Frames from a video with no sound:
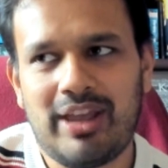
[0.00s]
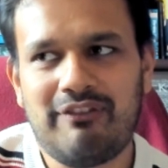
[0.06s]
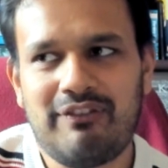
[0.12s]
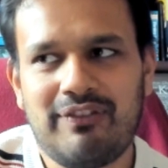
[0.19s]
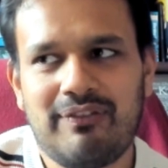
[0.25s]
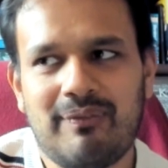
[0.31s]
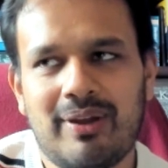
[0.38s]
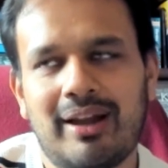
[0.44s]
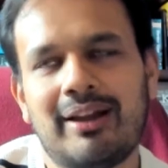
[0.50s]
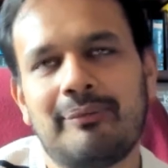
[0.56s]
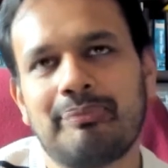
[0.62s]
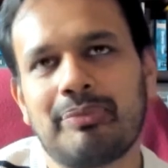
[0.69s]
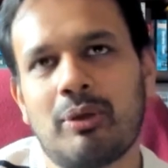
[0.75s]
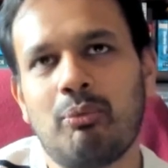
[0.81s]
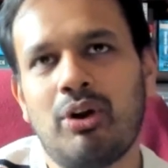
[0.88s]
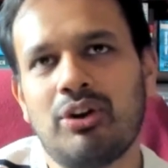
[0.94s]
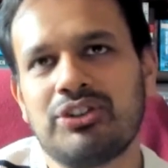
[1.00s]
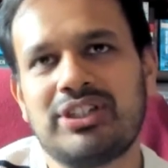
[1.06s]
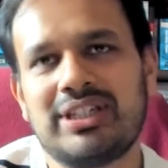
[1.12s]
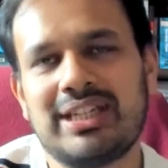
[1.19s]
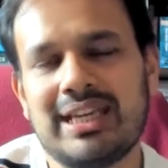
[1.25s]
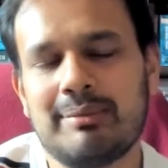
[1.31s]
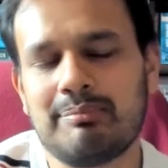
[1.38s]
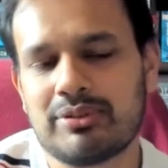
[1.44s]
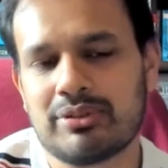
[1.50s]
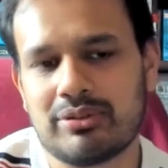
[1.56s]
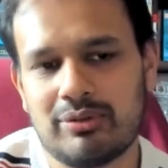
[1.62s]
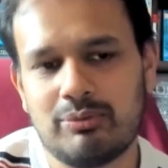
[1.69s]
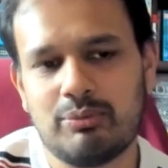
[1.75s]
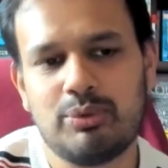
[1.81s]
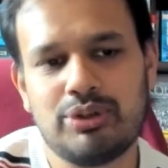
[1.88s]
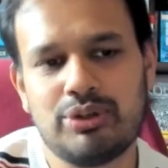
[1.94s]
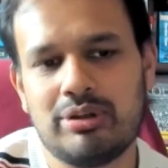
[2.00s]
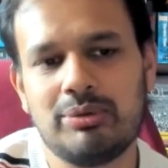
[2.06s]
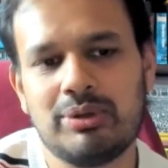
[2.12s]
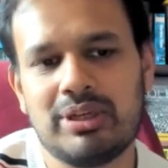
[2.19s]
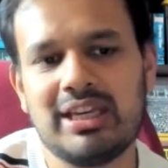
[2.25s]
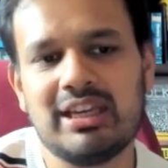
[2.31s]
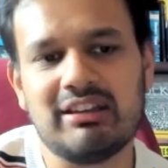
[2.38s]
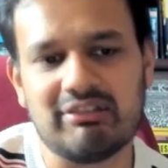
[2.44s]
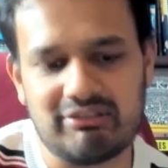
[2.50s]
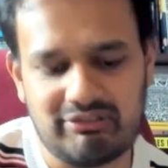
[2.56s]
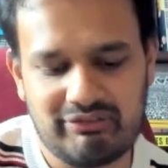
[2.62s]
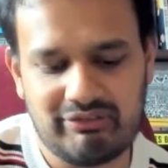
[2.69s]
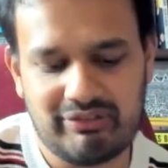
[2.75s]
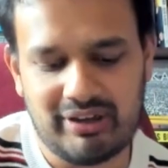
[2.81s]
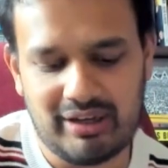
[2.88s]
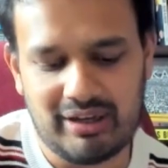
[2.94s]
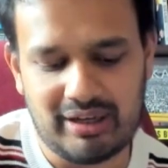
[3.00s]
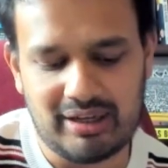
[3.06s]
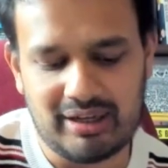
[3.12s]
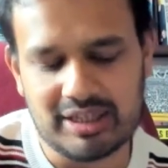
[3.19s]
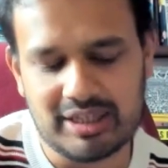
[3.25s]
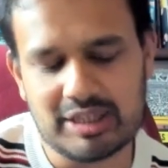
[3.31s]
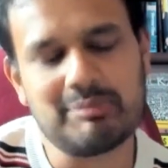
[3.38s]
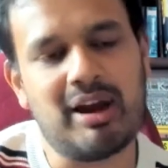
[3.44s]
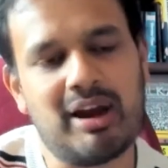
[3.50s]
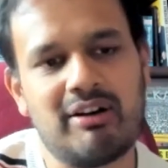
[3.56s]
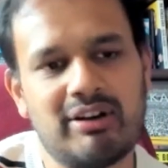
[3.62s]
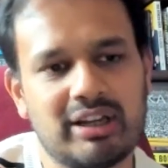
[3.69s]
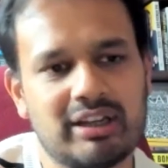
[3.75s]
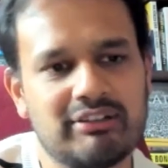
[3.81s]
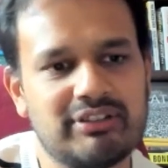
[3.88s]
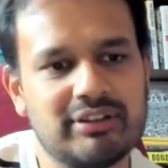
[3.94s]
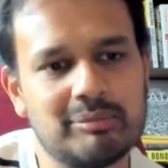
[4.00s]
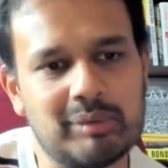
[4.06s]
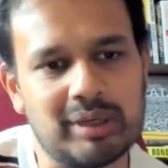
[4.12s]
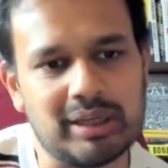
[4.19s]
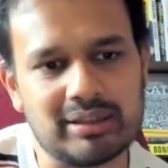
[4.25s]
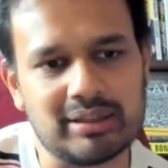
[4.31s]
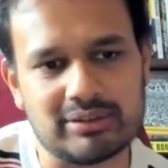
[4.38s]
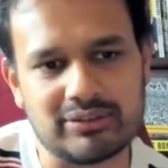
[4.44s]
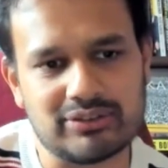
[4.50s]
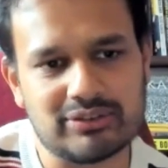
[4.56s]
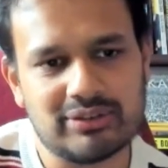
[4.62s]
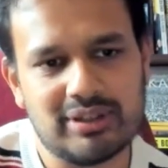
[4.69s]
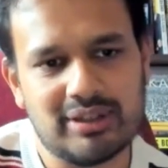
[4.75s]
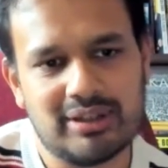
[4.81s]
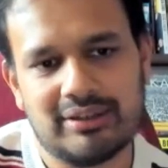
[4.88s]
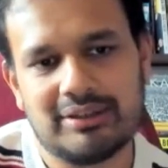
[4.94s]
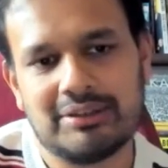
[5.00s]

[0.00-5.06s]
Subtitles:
if what tips would you give aspiring filmmakers?